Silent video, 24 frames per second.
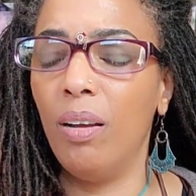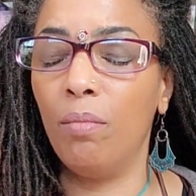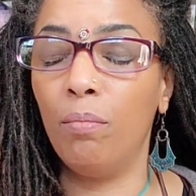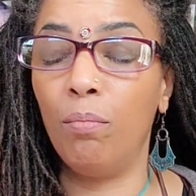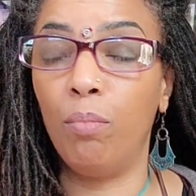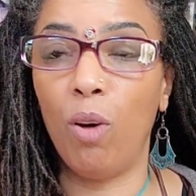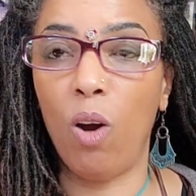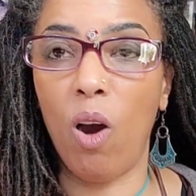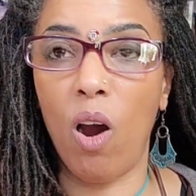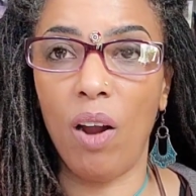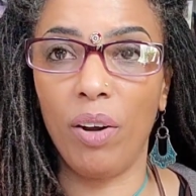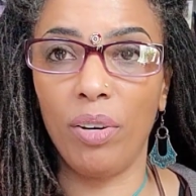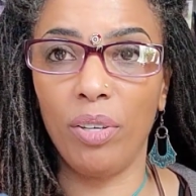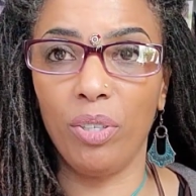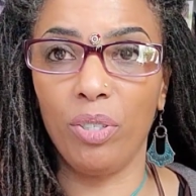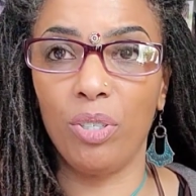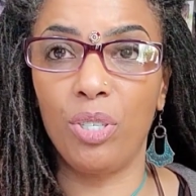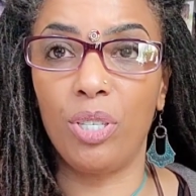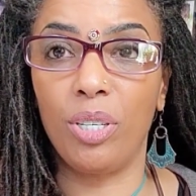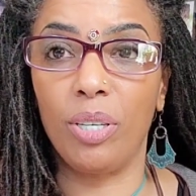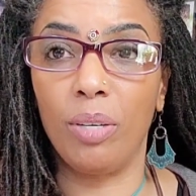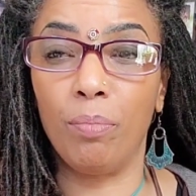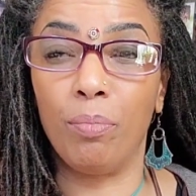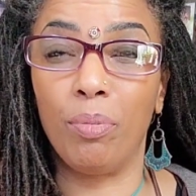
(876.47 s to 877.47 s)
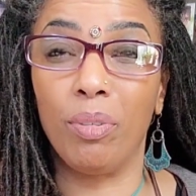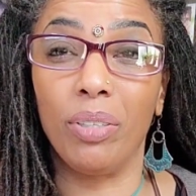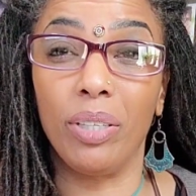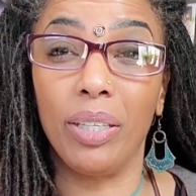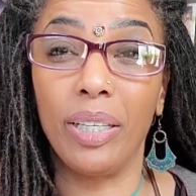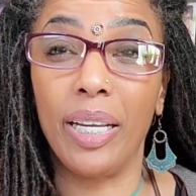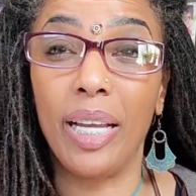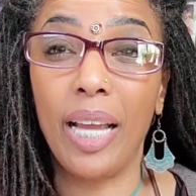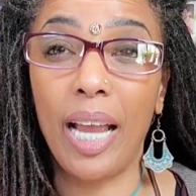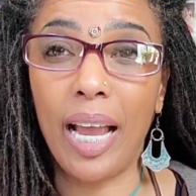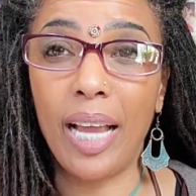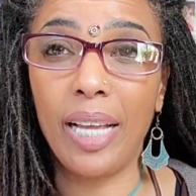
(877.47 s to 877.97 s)
partnership or
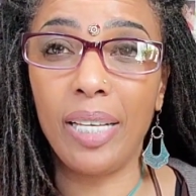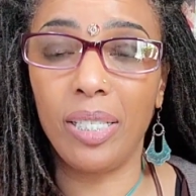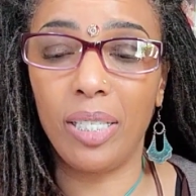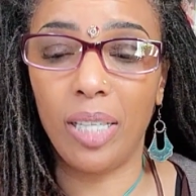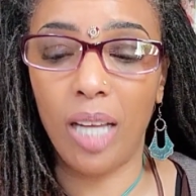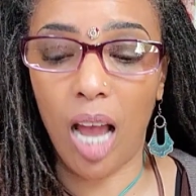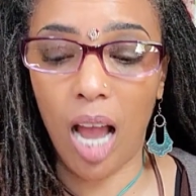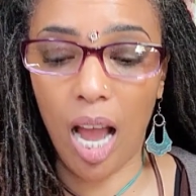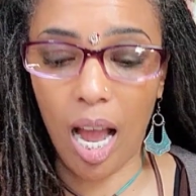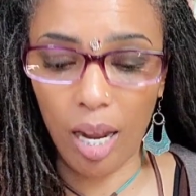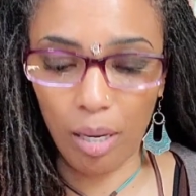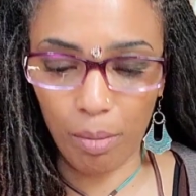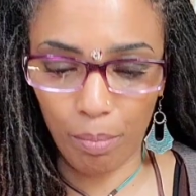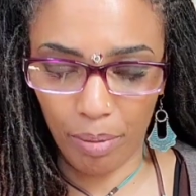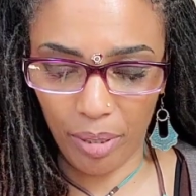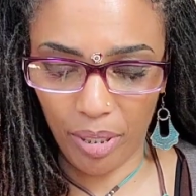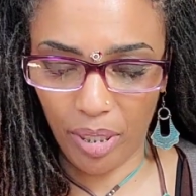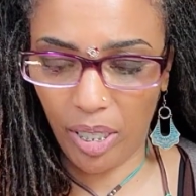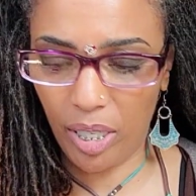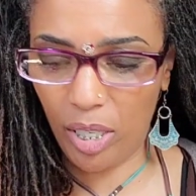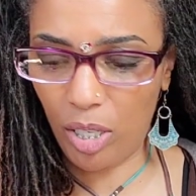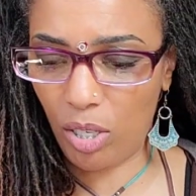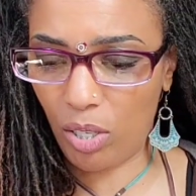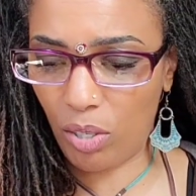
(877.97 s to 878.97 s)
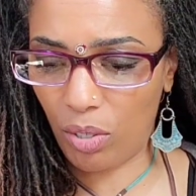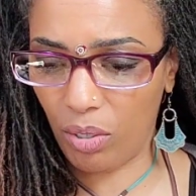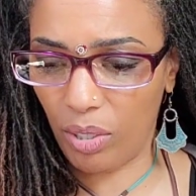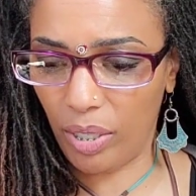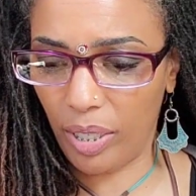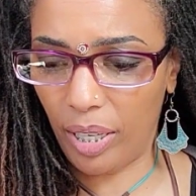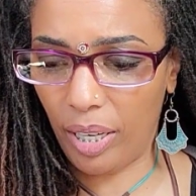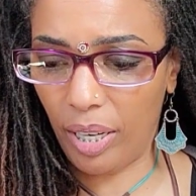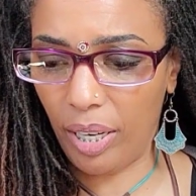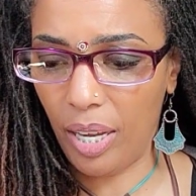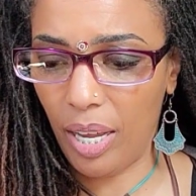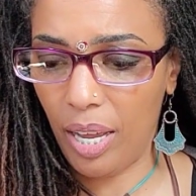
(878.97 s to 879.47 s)
liaison
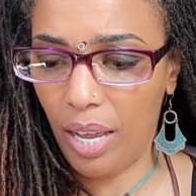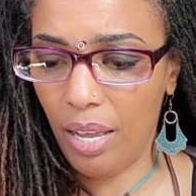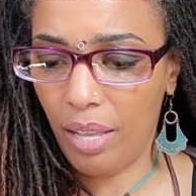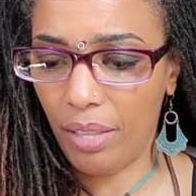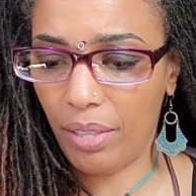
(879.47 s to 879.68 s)
potentially